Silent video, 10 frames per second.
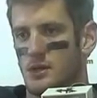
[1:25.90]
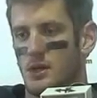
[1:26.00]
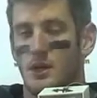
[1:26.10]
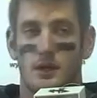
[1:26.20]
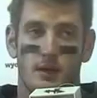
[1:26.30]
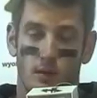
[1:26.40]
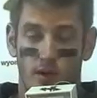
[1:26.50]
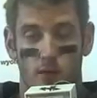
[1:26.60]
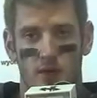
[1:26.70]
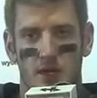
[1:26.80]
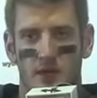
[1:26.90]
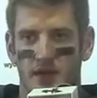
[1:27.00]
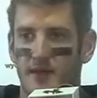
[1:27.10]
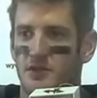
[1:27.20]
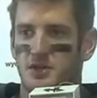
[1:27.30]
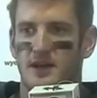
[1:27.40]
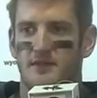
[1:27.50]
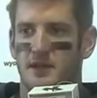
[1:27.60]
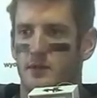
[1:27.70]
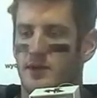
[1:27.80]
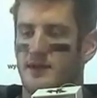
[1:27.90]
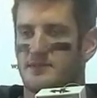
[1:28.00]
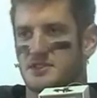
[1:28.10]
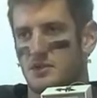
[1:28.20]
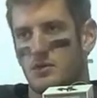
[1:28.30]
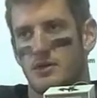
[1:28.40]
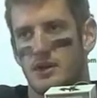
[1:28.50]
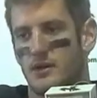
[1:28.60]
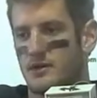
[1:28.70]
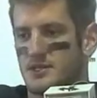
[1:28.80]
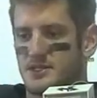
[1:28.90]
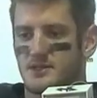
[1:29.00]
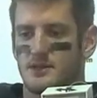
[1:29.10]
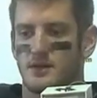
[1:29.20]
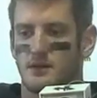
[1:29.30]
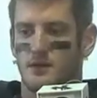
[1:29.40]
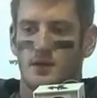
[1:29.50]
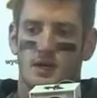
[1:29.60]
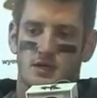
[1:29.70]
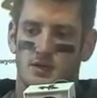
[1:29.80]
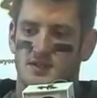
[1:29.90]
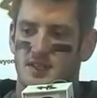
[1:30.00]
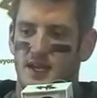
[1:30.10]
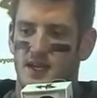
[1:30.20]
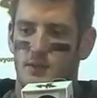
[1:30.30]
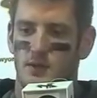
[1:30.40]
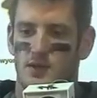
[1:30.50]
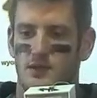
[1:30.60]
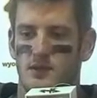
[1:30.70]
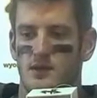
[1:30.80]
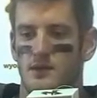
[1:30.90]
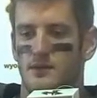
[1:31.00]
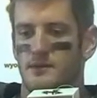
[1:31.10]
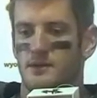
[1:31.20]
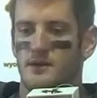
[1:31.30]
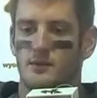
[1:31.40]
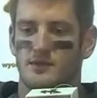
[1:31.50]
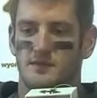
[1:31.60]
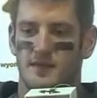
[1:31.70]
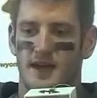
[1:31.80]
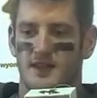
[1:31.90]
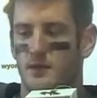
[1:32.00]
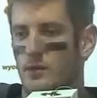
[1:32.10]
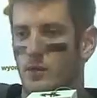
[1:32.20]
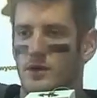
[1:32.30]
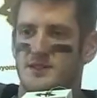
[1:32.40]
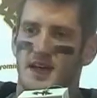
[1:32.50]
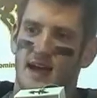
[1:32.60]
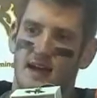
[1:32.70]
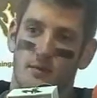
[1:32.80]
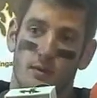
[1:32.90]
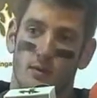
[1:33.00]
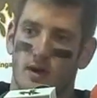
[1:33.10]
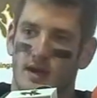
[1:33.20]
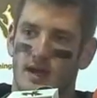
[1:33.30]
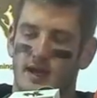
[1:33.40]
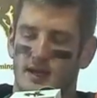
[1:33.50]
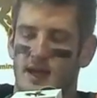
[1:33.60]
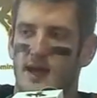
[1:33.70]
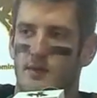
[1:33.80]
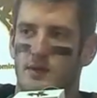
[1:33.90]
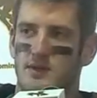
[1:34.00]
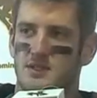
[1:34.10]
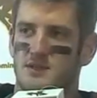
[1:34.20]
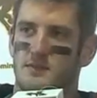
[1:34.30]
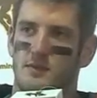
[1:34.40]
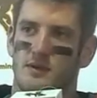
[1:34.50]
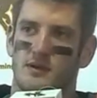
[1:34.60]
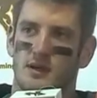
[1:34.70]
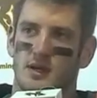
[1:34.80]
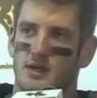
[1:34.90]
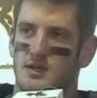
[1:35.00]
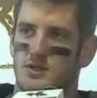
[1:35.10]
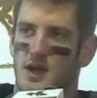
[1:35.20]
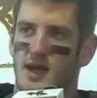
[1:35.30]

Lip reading: Well, we go into every drive thinking we have to score, and just, towards the end with the fact that we were tied and we were ahead, we just were trying to